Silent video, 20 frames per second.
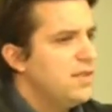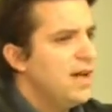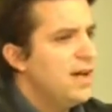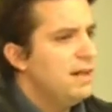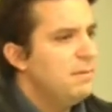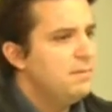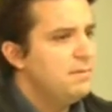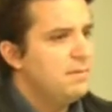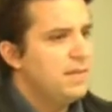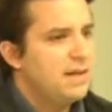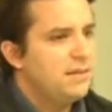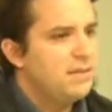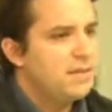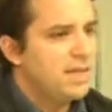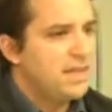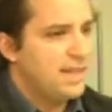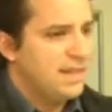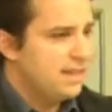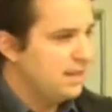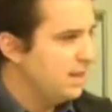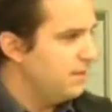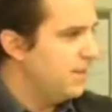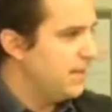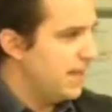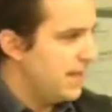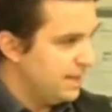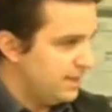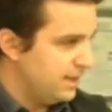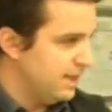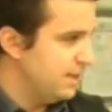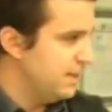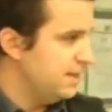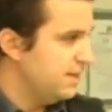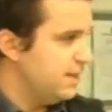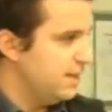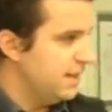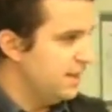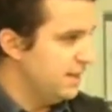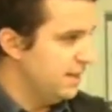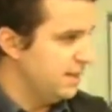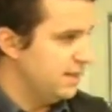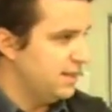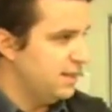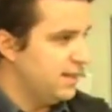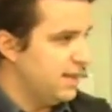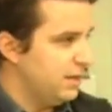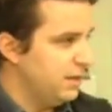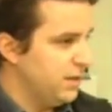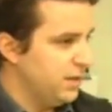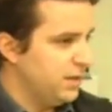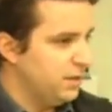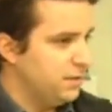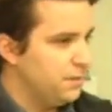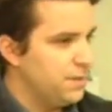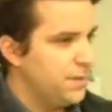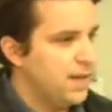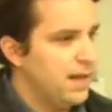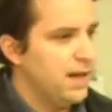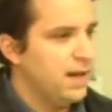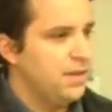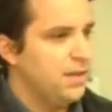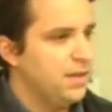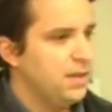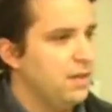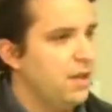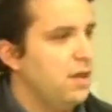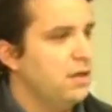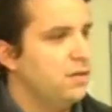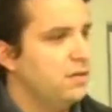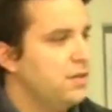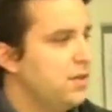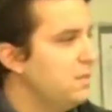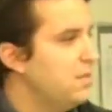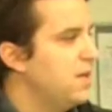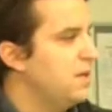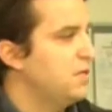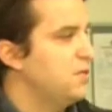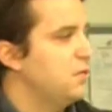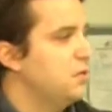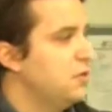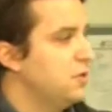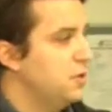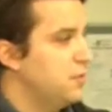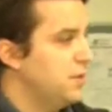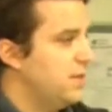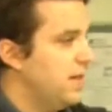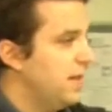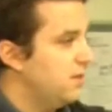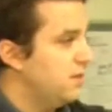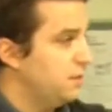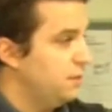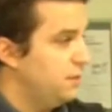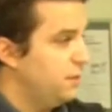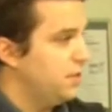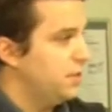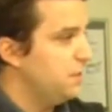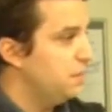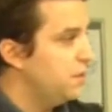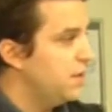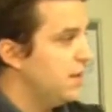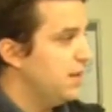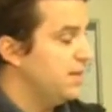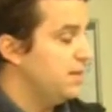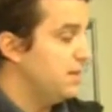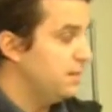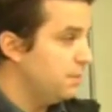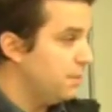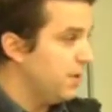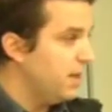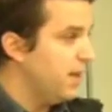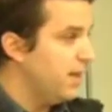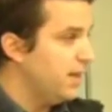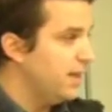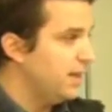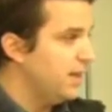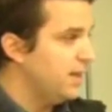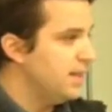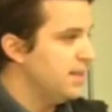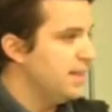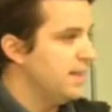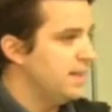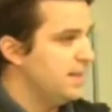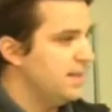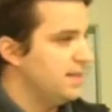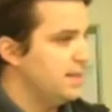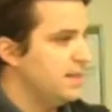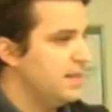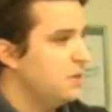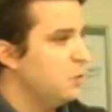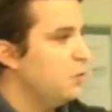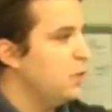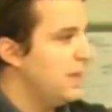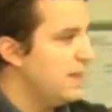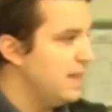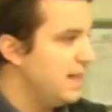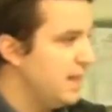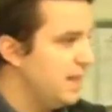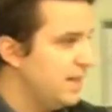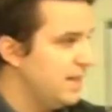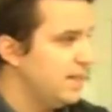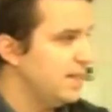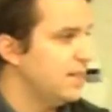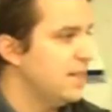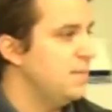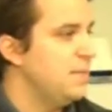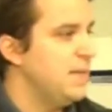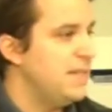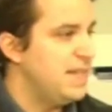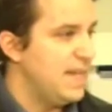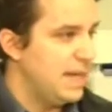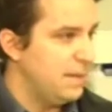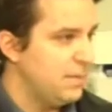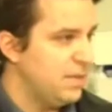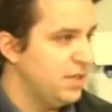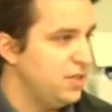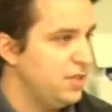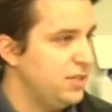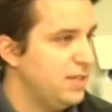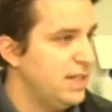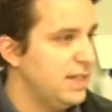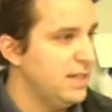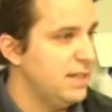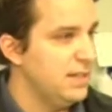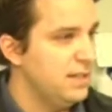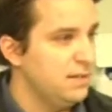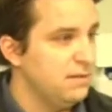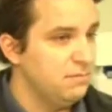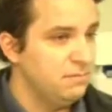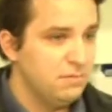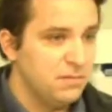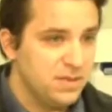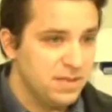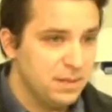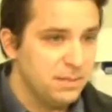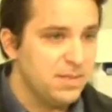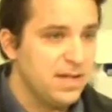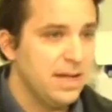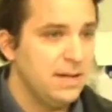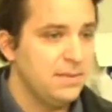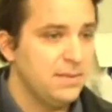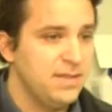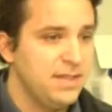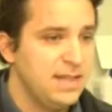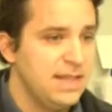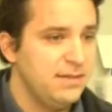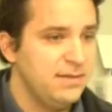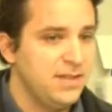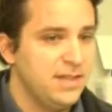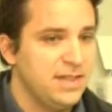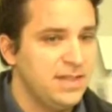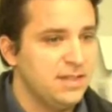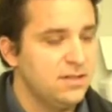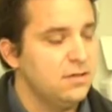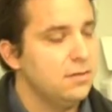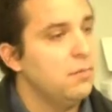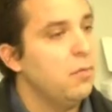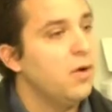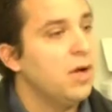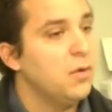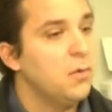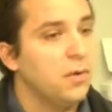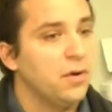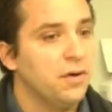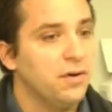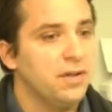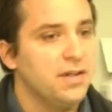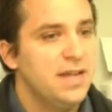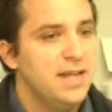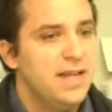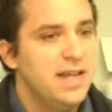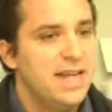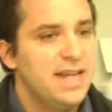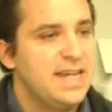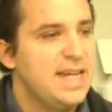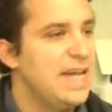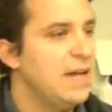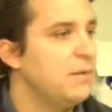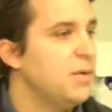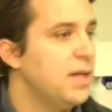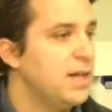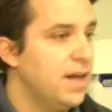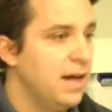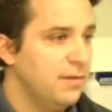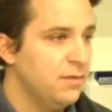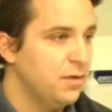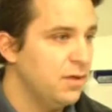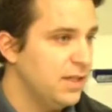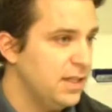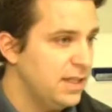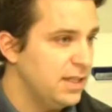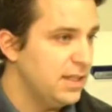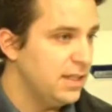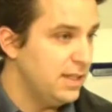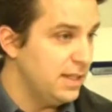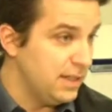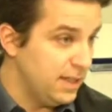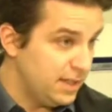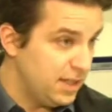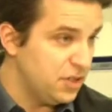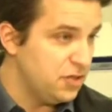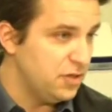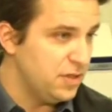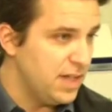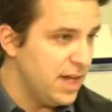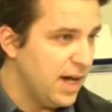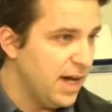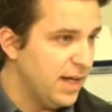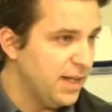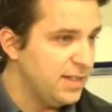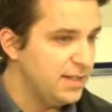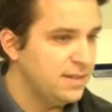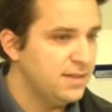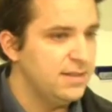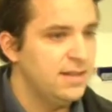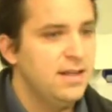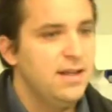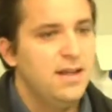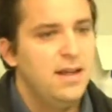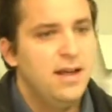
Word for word: Well, time definitely is of the essence mm -hmm. in this mm-hmm. scenario. Uh, the longer the muscle goes without sufficient blood supply, it's going to weaken, it's going to be damaged, and mm -hmm. sometimes it even gets to a point where it can't recover and the, and the tissue dies.